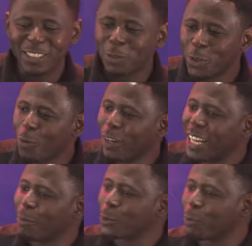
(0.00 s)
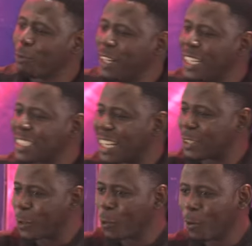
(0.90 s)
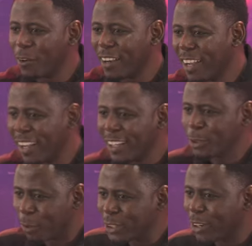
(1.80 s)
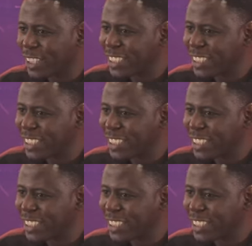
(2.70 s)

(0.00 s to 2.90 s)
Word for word: and you don't want them to fill it at a coke. You want the